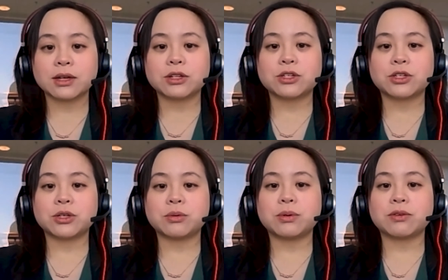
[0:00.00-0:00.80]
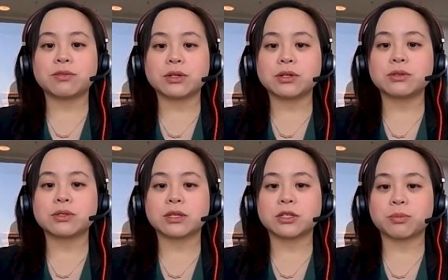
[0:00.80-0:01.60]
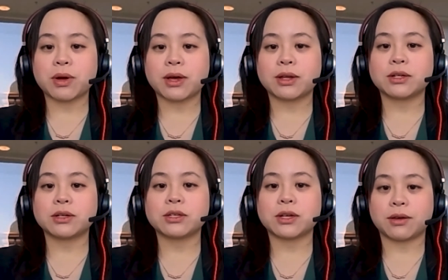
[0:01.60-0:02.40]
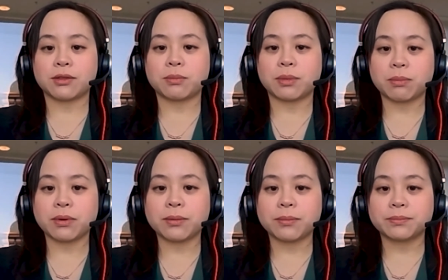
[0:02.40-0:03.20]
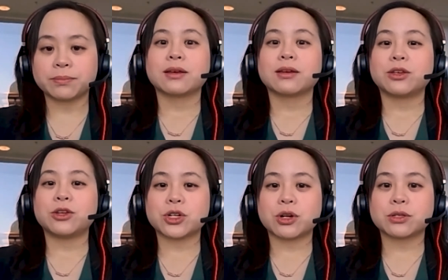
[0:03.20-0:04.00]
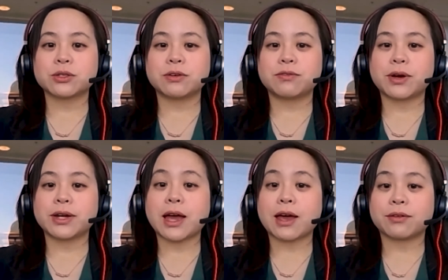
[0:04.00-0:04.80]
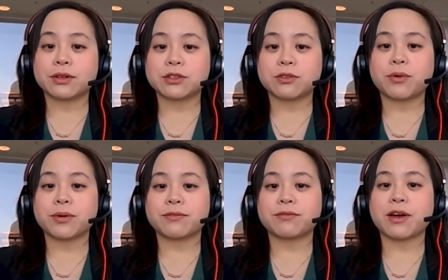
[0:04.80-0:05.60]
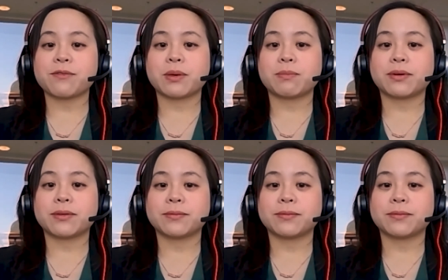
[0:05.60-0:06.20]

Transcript: to reduce the spread to other people. You should also avoid gatherings of more than five people.